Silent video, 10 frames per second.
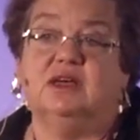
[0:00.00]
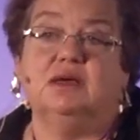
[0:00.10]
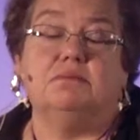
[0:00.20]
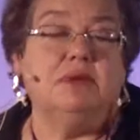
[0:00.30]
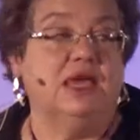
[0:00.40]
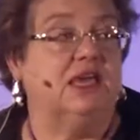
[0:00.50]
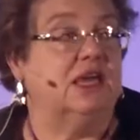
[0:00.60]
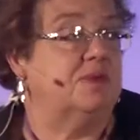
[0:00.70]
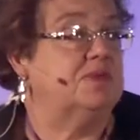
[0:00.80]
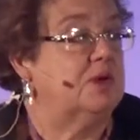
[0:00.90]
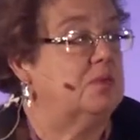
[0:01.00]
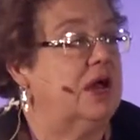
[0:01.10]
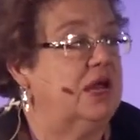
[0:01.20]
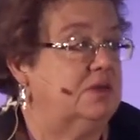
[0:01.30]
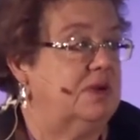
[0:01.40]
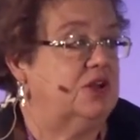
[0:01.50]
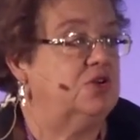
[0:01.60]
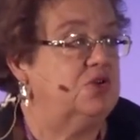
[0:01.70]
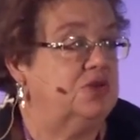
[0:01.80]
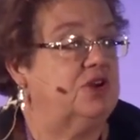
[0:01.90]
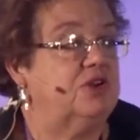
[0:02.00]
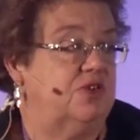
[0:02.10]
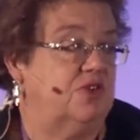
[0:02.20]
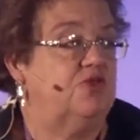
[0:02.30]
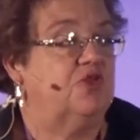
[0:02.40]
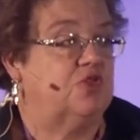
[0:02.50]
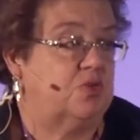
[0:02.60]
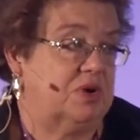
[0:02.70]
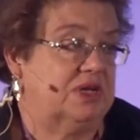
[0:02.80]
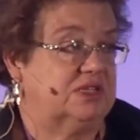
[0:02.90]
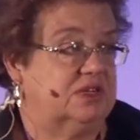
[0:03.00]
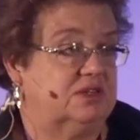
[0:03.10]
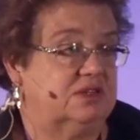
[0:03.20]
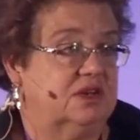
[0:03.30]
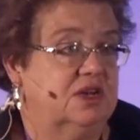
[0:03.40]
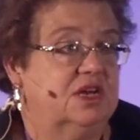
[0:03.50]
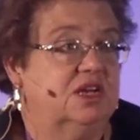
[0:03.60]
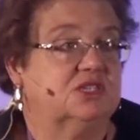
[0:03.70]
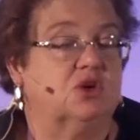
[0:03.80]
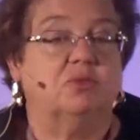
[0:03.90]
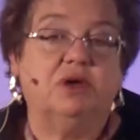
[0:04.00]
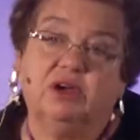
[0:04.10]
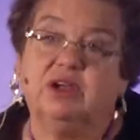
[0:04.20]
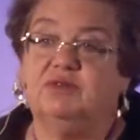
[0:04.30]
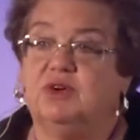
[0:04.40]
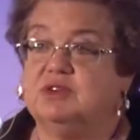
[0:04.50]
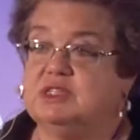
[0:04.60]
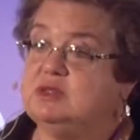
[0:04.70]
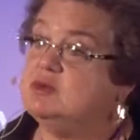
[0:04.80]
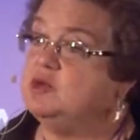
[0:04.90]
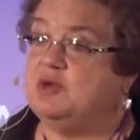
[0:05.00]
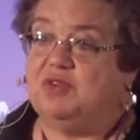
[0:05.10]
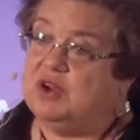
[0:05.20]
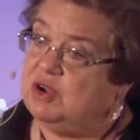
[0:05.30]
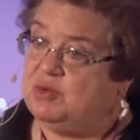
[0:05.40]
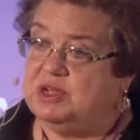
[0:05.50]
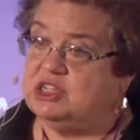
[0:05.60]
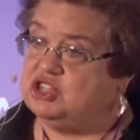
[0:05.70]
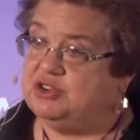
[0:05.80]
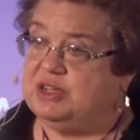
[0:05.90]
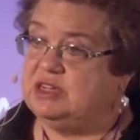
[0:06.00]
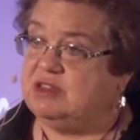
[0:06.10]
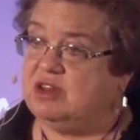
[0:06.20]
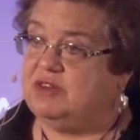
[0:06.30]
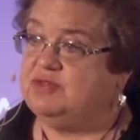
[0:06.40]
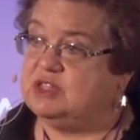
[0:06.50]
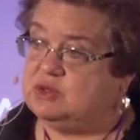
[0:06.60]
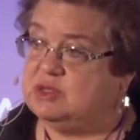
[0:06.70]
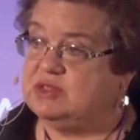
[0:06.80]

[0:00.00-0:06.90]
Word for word: making up their mind about who they're going to vote for for president. So, American voters, this must be very reassuring to thoughtful Swiss